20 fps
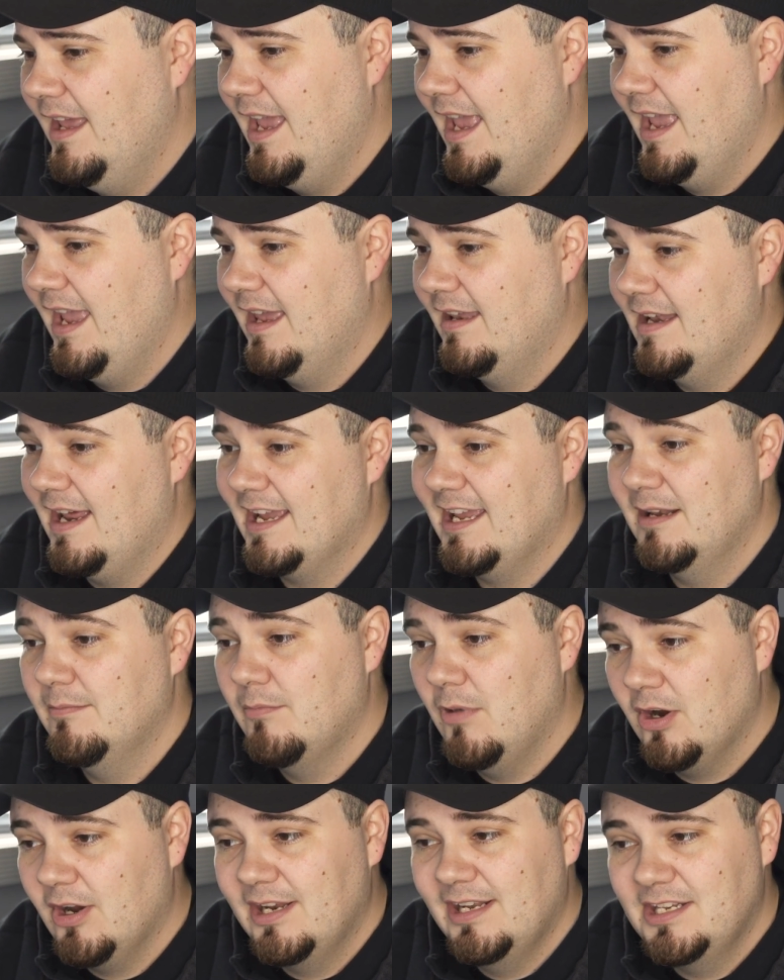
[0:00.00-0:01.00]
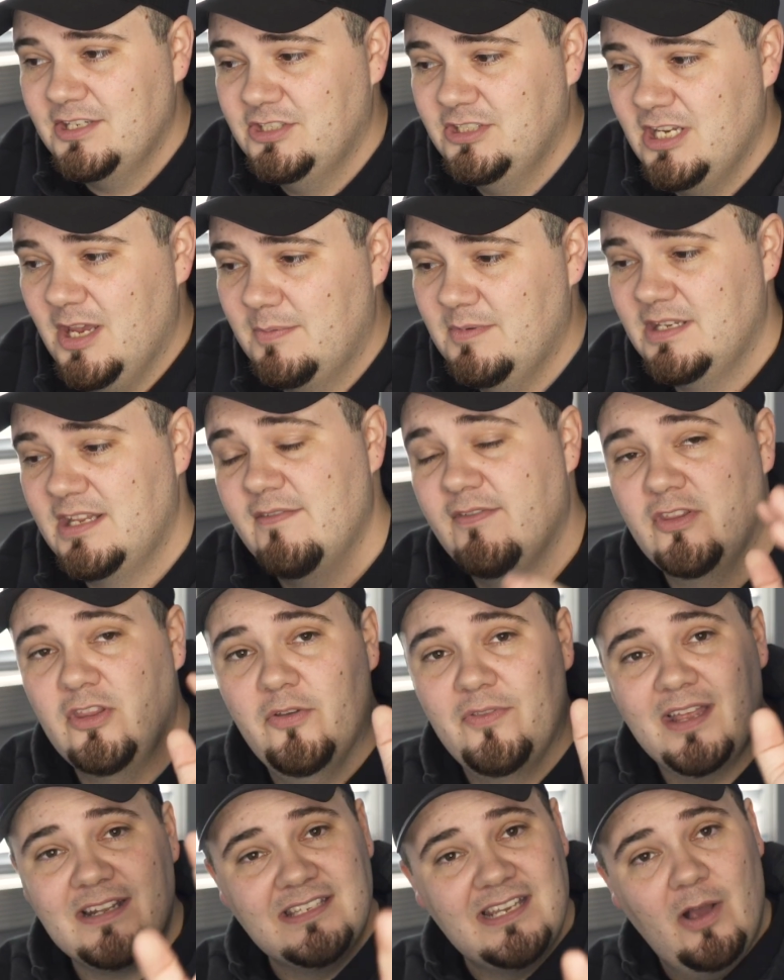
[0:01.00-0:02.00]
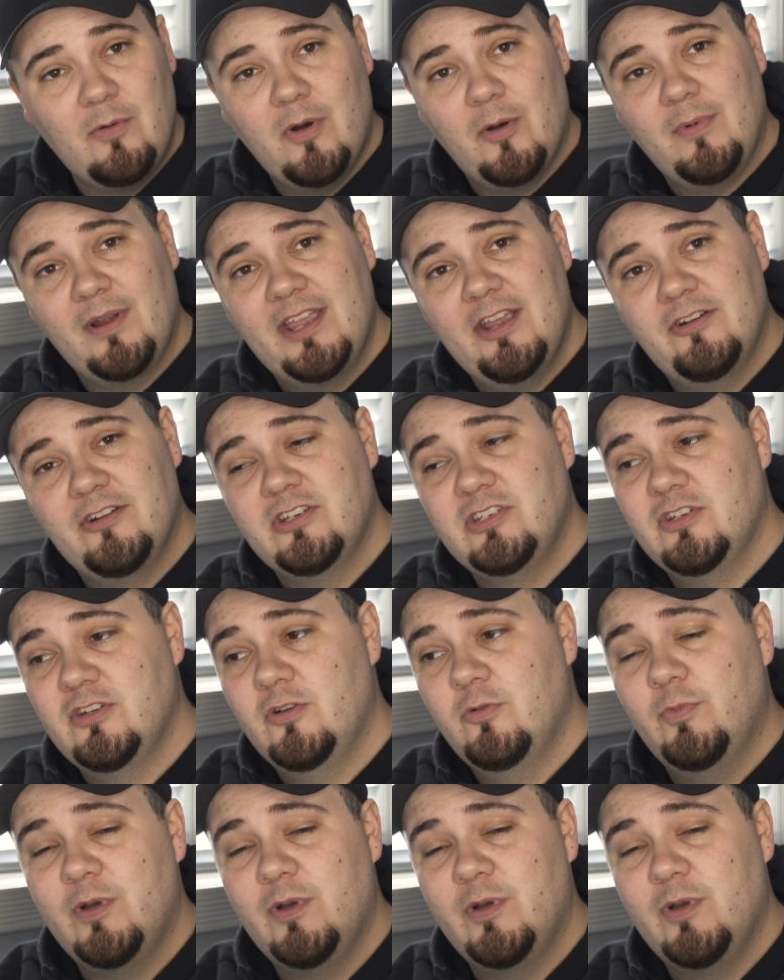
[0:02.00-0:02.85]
and I can mark it as shipped, even though that's not what we're here to do.